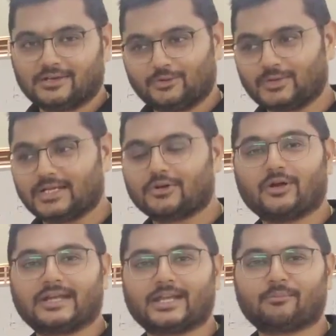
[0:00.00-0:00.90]
You can
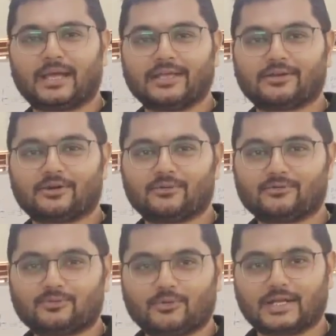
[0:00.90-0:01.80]
contact
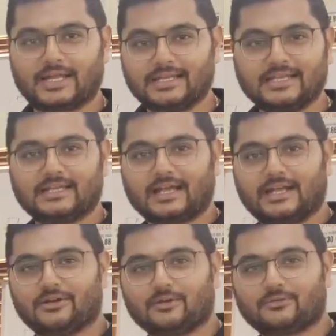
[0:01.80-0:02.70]
Micro for any
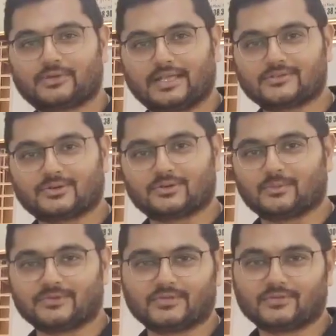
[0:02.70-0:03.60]
kind of test
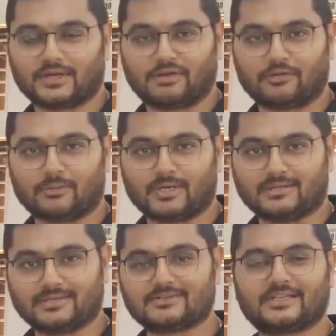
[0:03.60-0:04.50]
automations
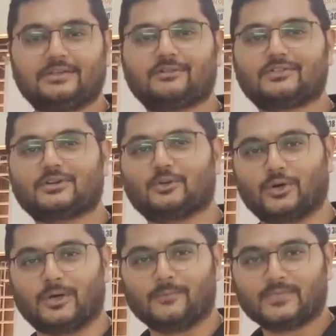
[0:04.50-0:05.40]
requirement. Just give us a
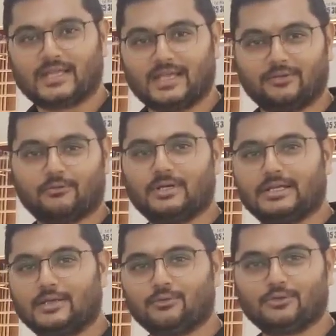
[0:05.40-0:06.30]
call and we will
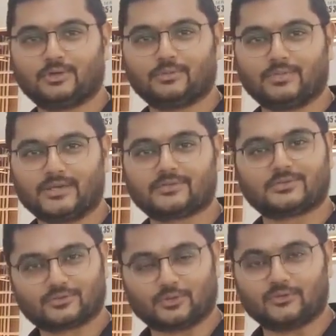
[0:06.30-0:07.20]
give you the
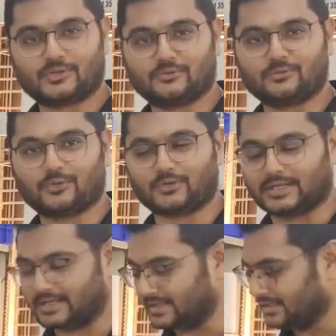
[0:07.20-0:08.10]
best solution for
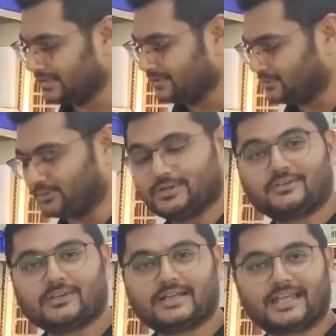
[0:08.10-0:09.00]
that. So
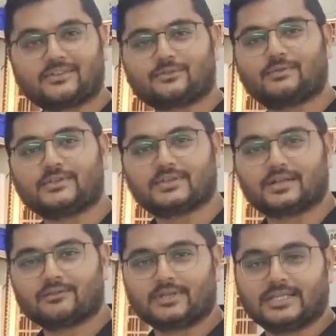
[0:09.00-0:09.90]
these are test
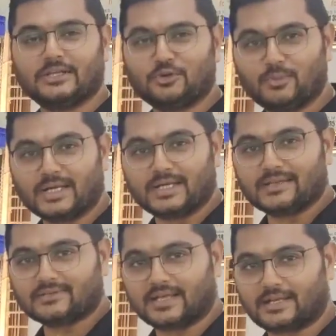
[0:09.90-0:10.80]
fixture with the
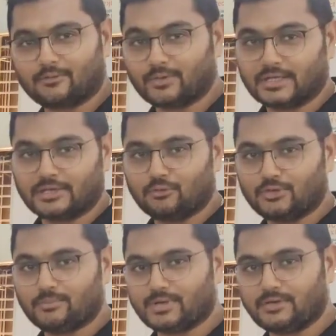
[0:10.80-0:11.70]
pneumatics, and we'll give you
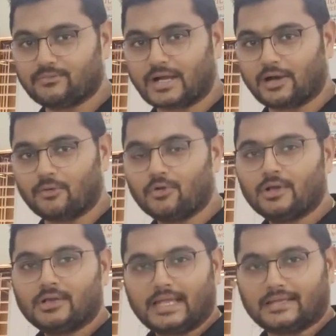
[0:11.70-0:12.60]
the brief how
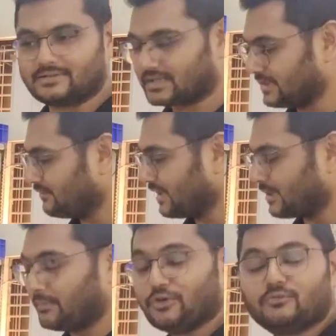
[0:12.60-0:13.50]
exactly we
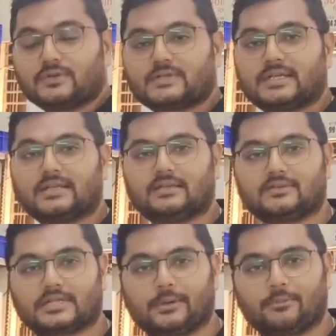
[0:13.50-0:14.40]
are manufacturing
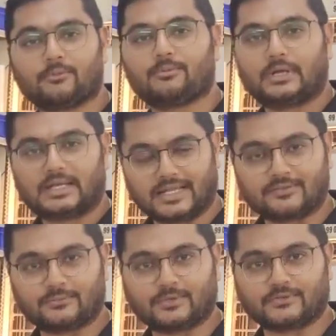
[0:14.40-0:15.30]
this type of
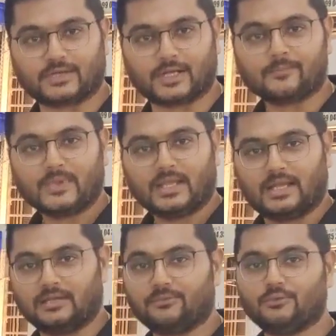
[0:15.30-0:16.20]
test fixture.
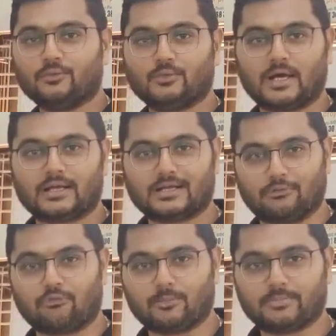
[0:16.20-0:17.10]
And if you are a
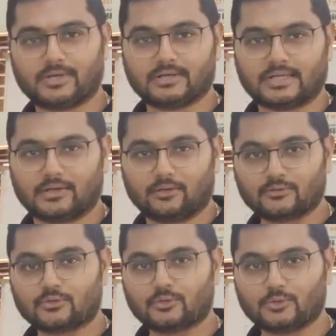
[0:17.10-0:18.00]
developer, then
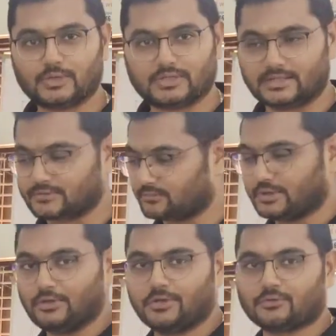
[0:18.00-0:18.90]
also this
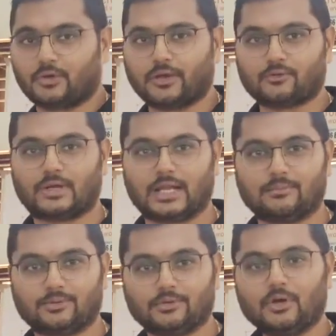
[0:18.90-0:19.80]
video is going to
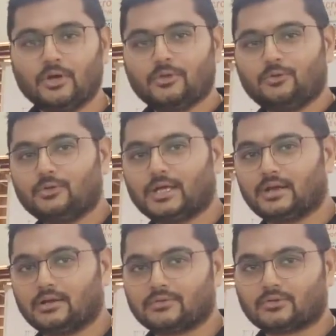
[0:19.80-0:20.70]
help you. You can
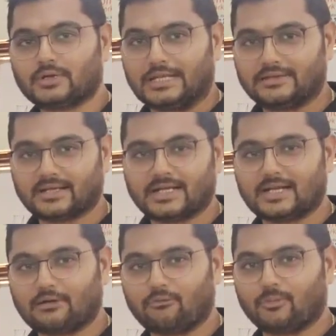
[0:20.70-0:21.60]
also design
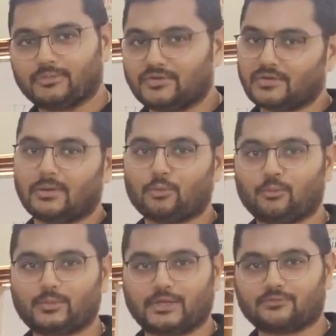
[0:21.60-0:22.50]
and develop this type
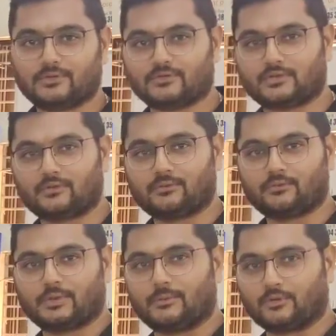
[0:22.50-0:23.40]
of test fixture
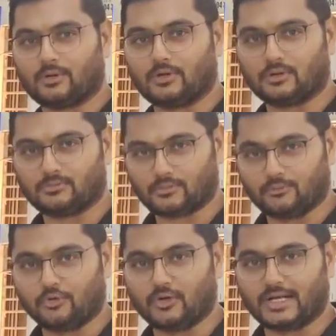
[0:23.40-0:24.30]

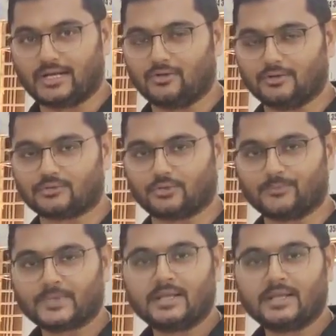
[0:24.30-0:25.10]
from your end also.